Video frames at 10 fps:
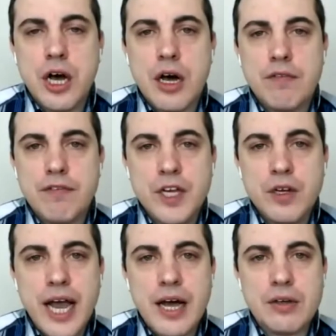
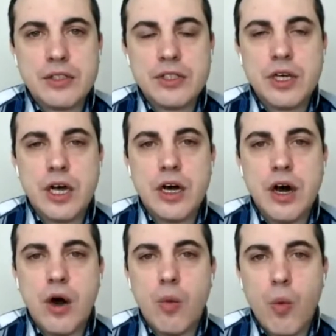Figured out
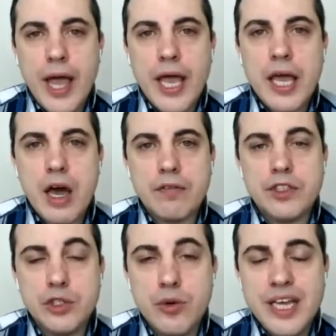a way of
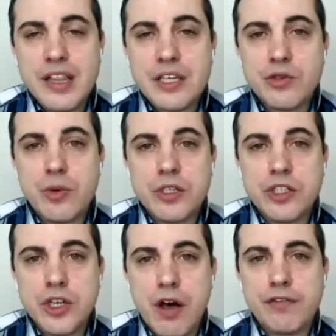doing this with a
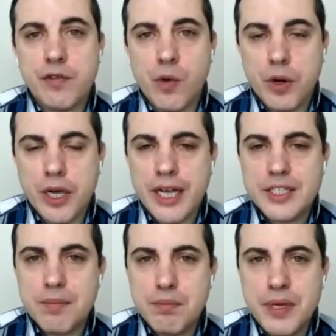soft fork.
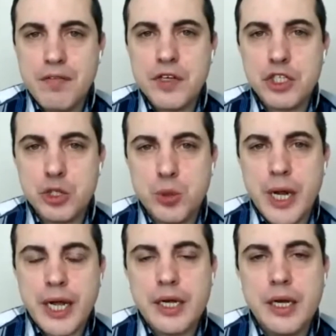It's a bit of a
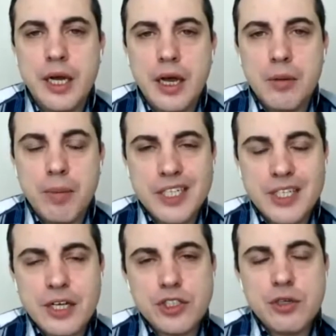trick, but it's
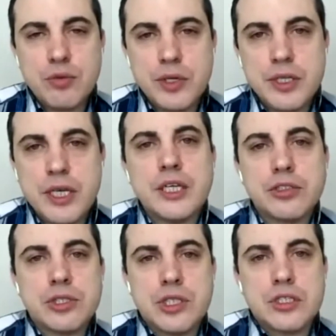actually a really
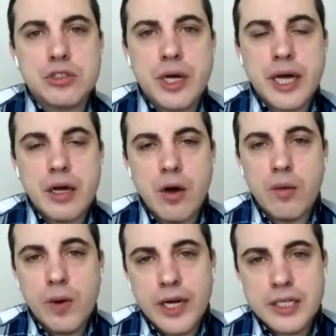interesting trick.
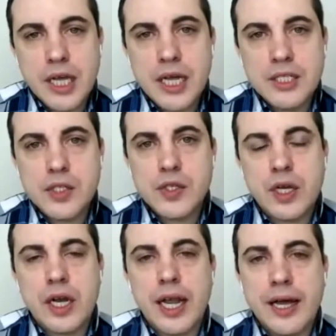And what it does is it
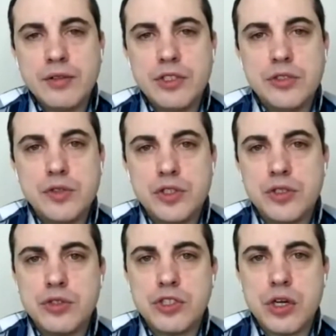allows you
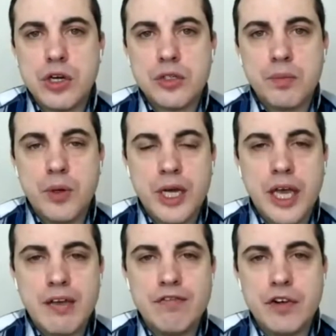to start putting
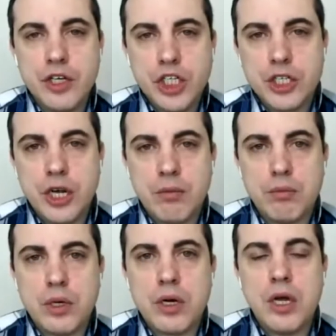a version
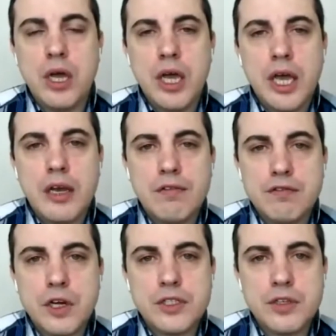number in
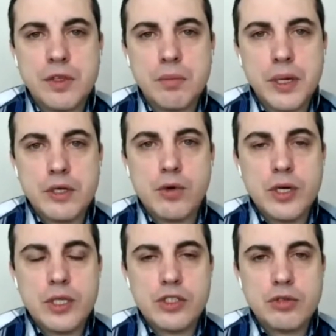front of the
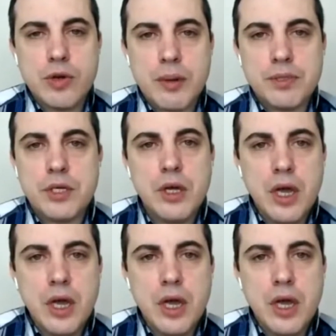Bitcoin script.